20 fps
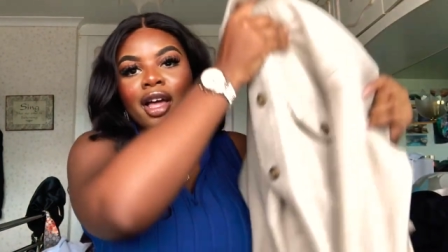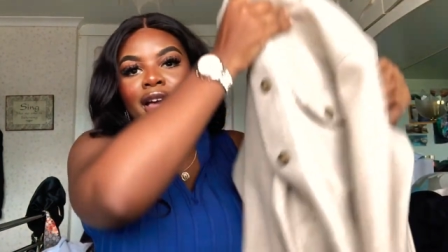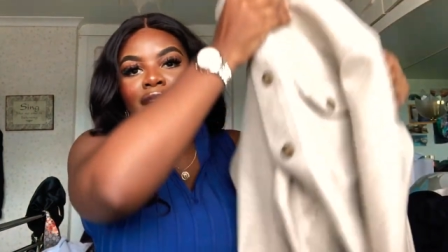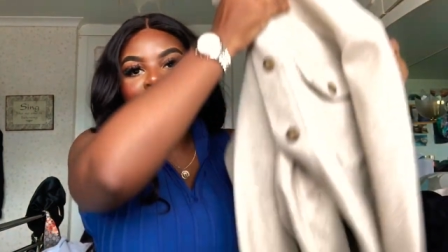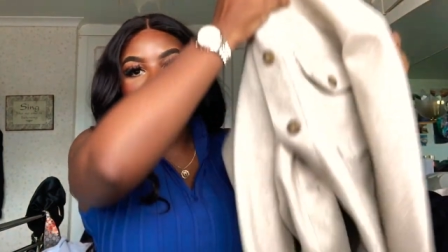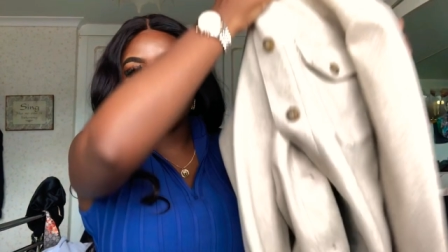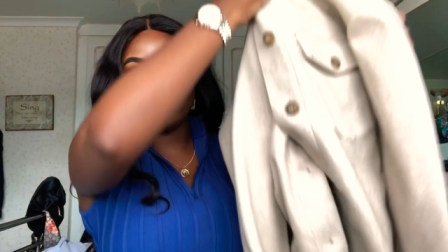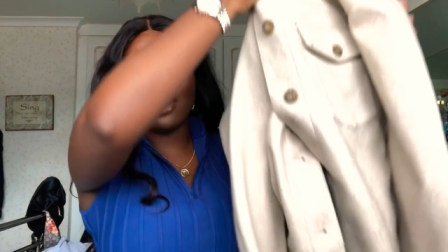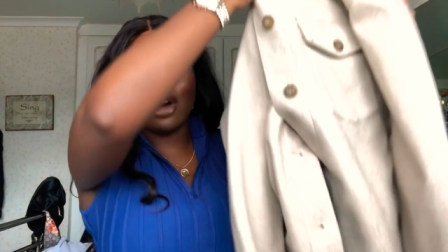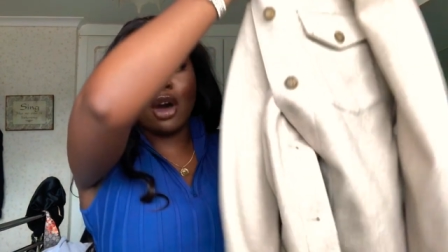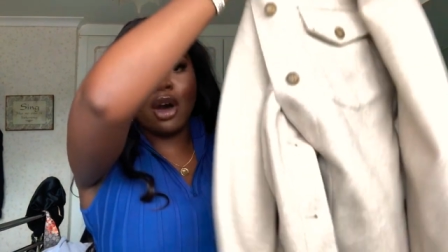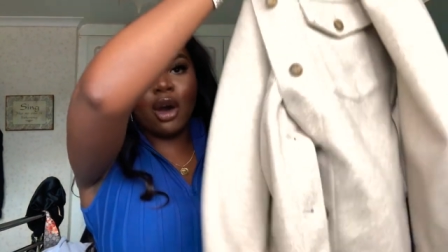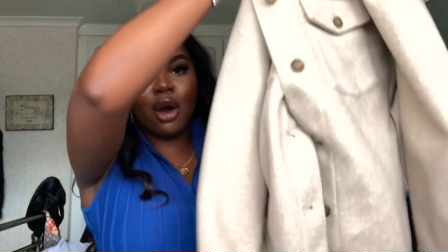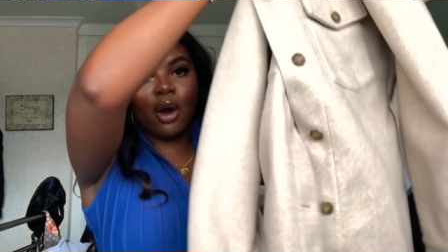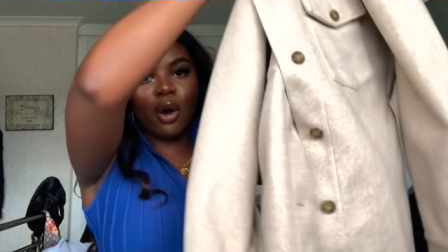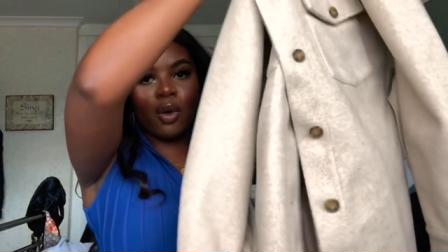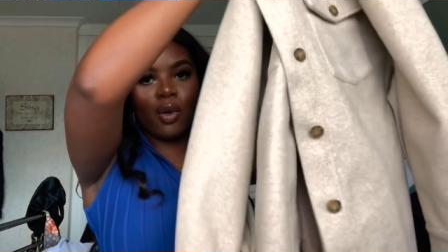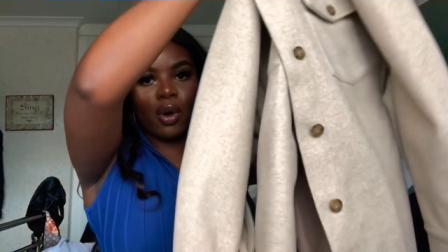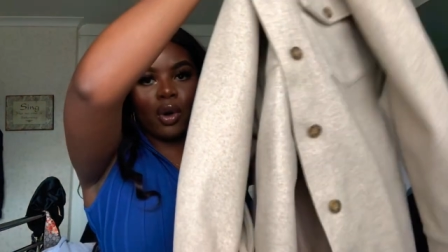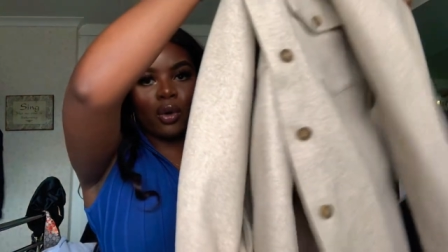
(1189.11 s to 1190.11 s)
the
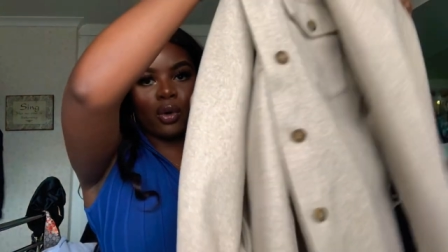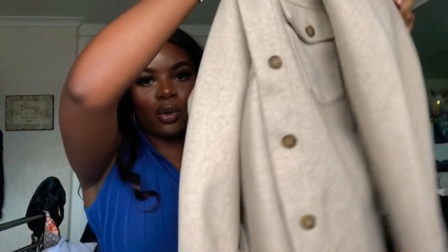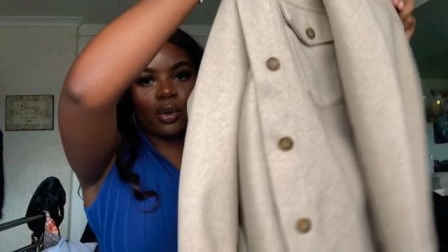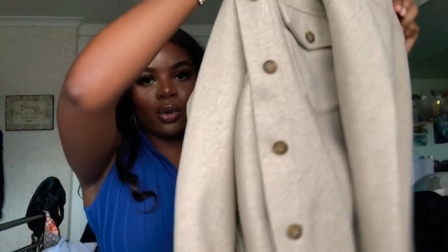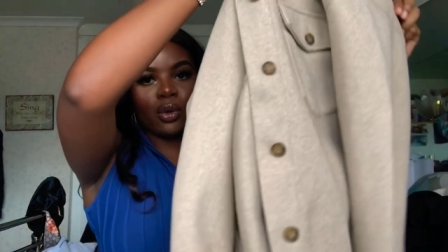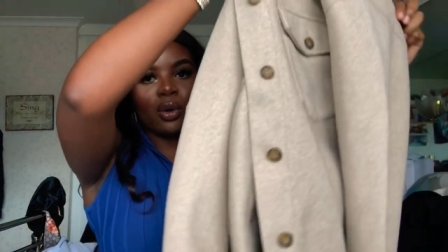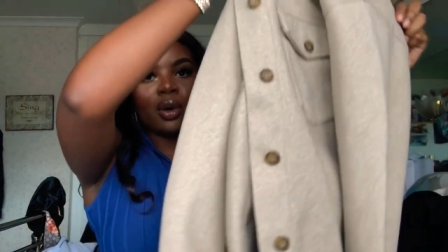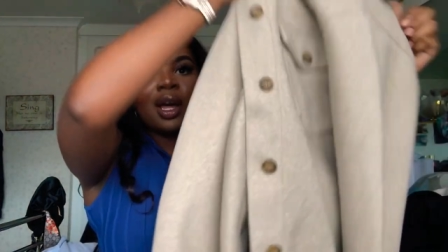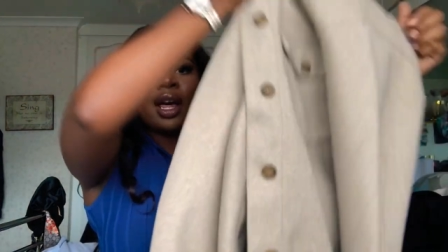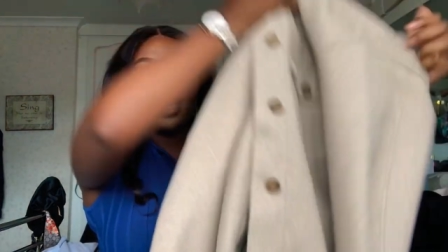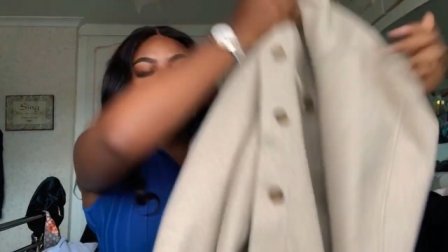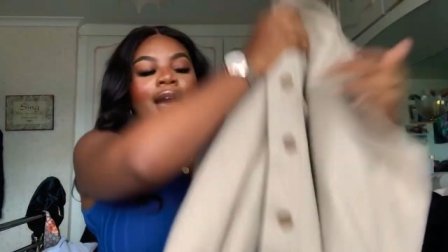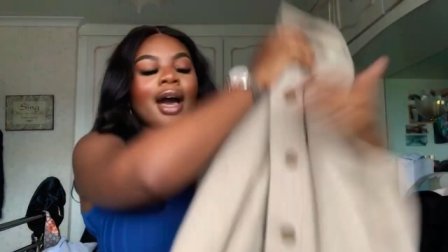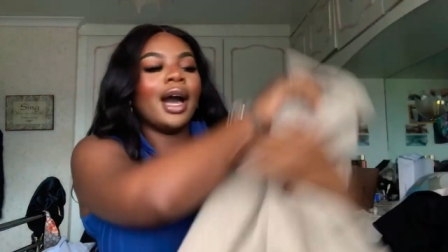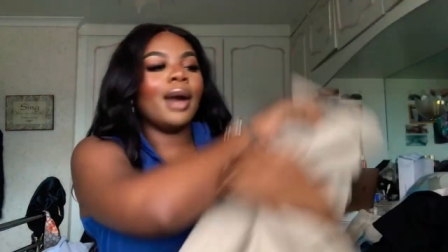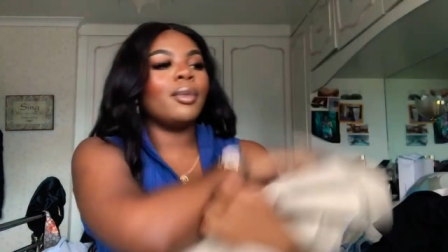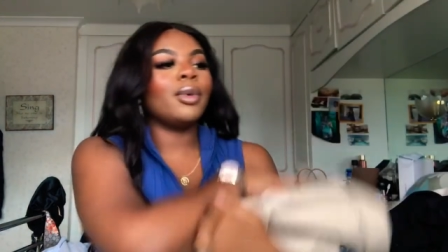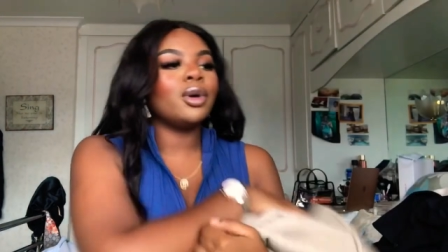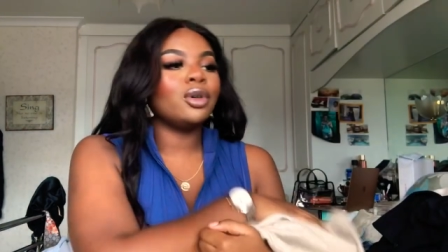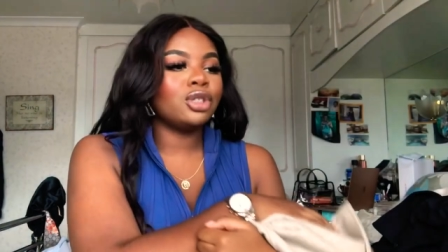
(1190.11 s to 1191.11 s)
whole haul I
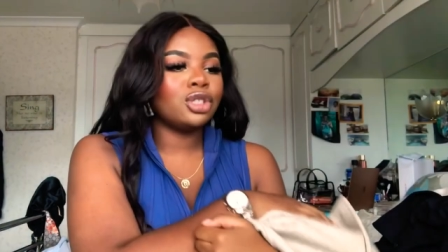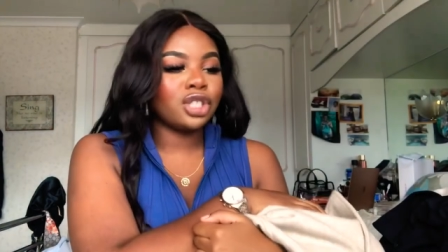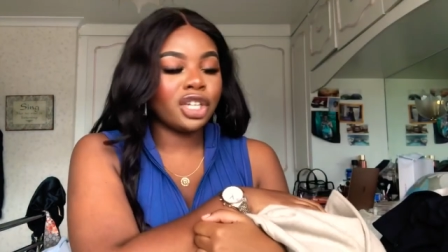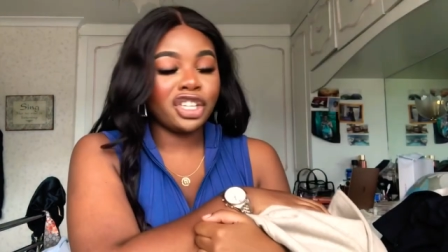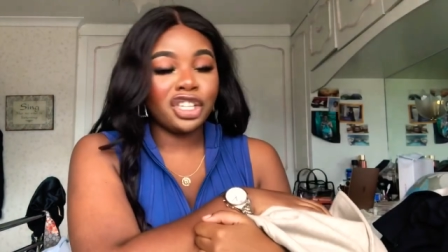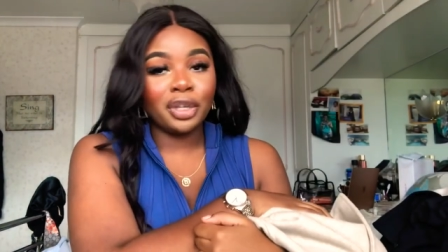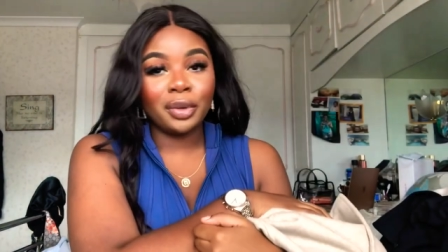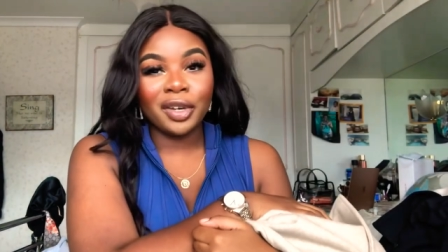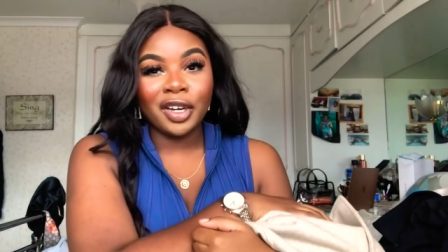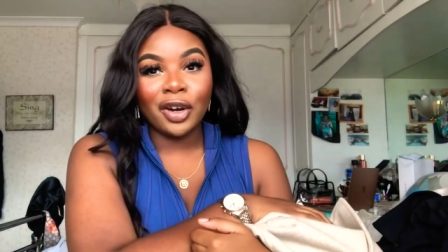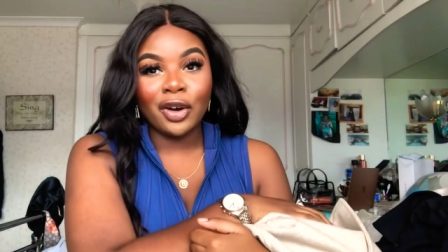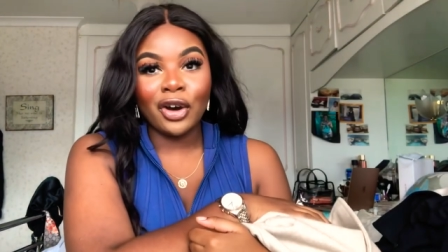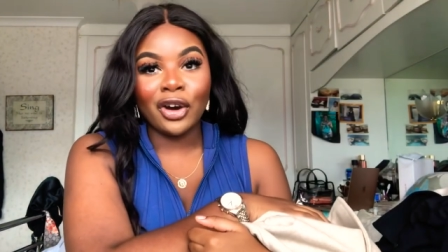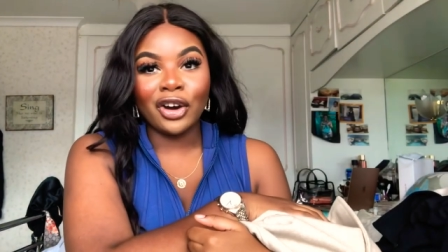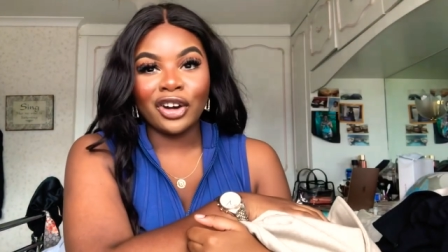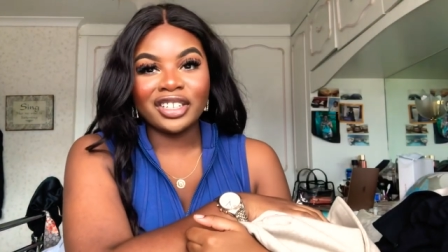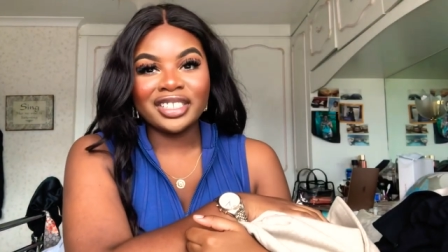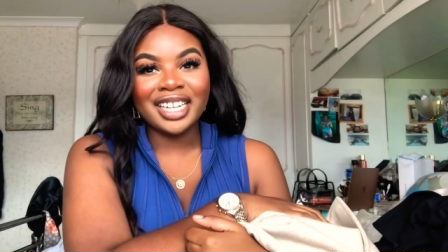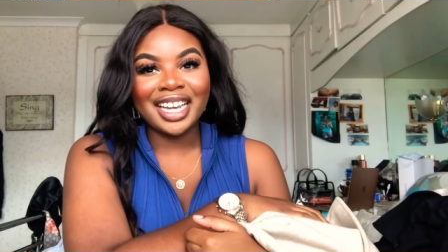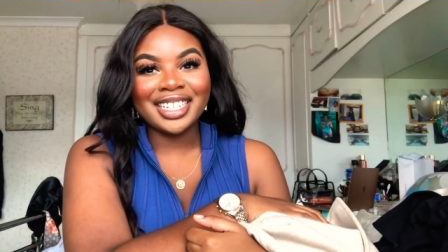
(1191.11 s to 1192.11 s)
will show you it
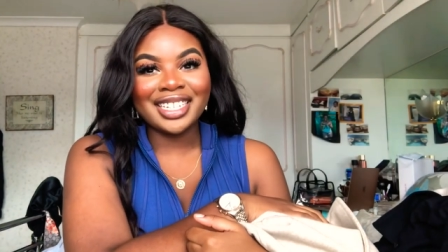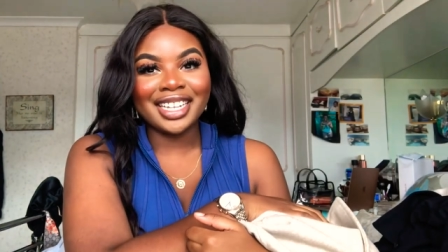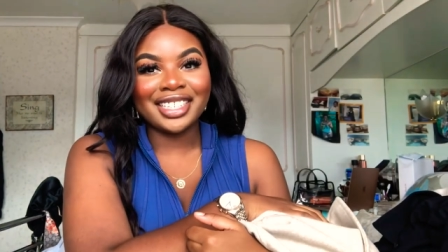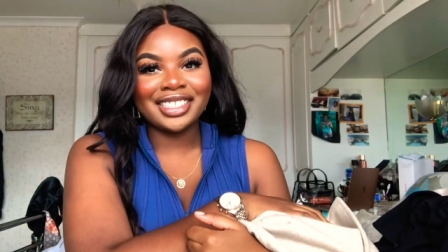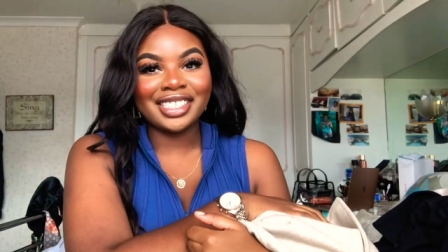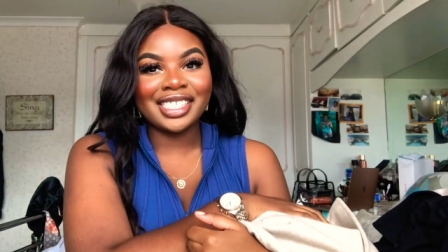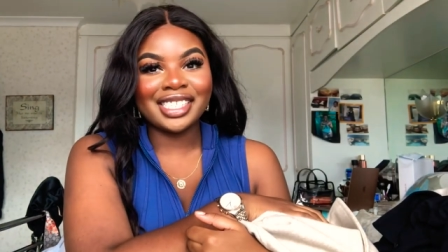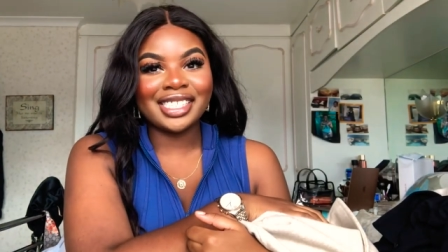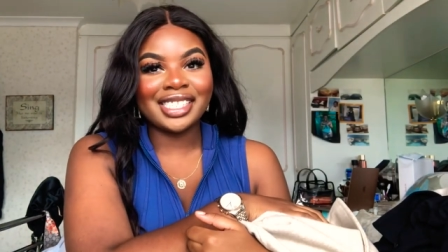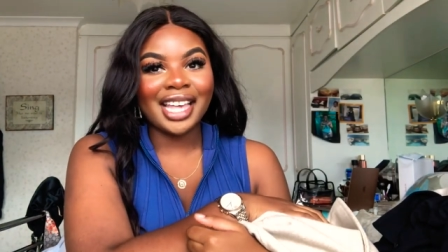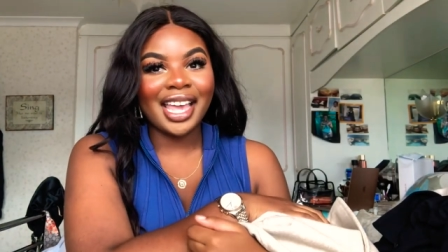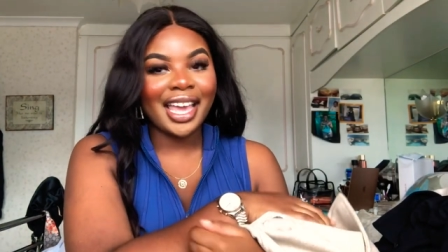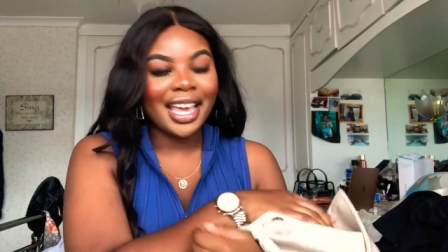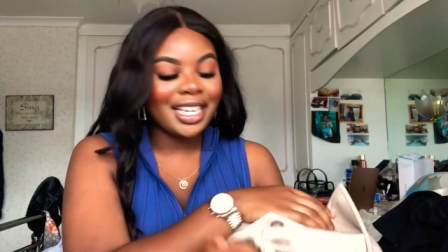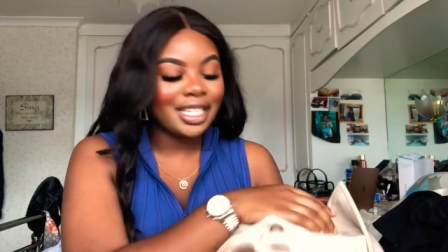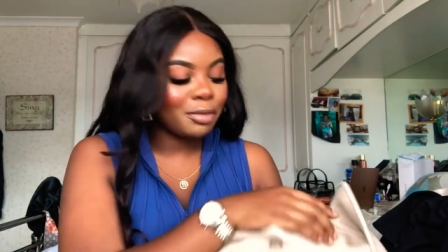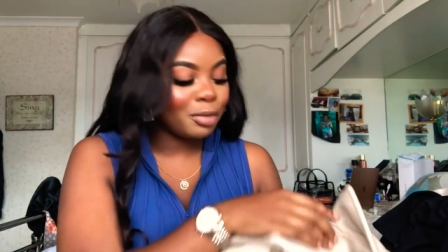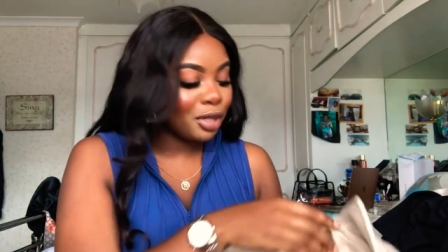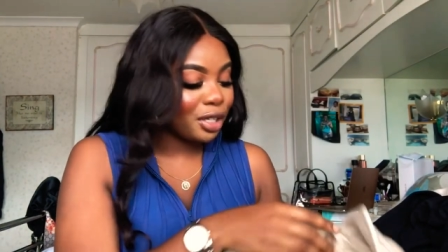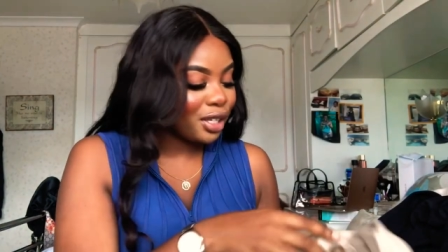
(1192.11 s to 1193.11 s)
on as I just said
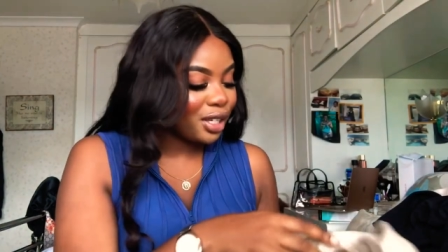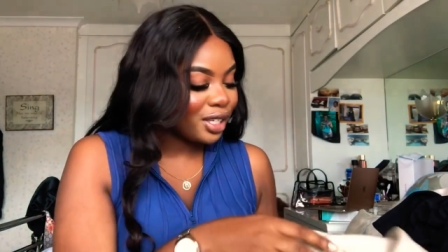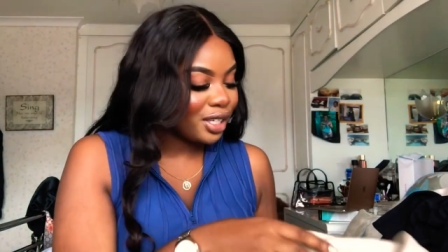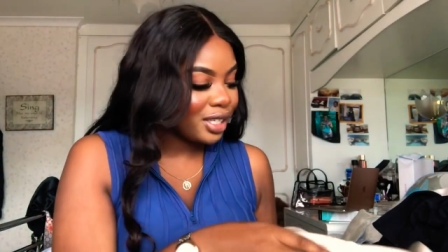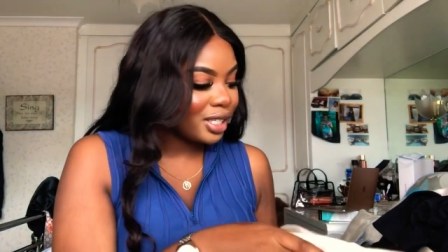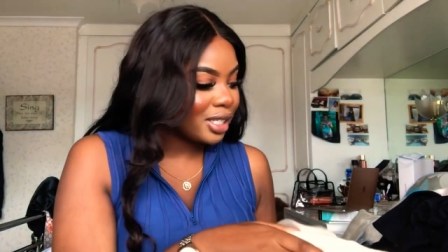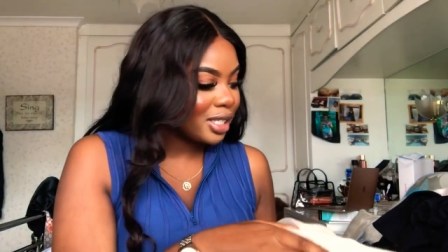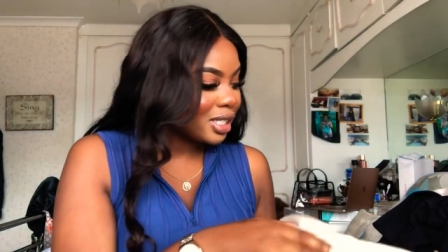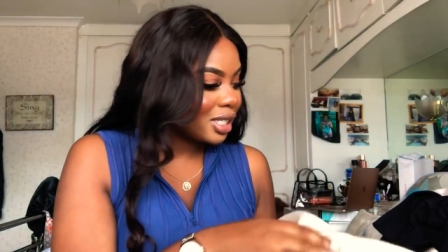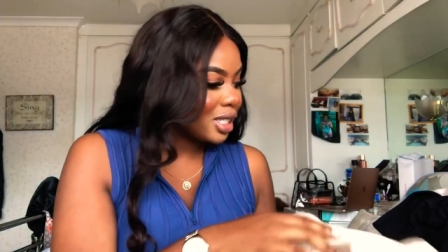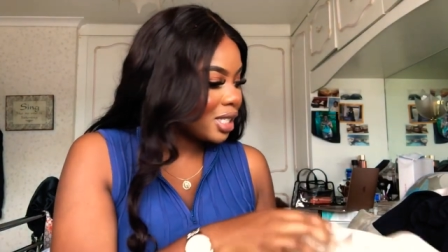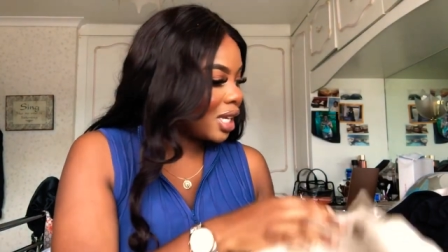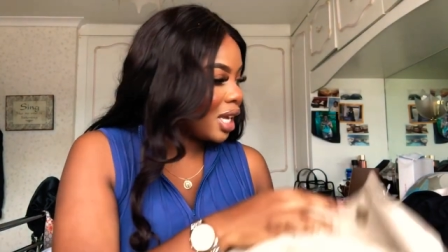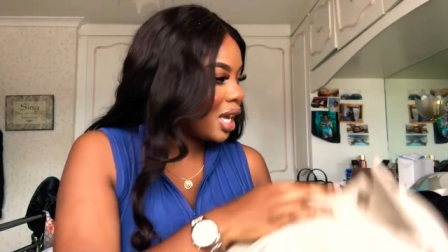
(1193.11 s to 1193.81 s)
because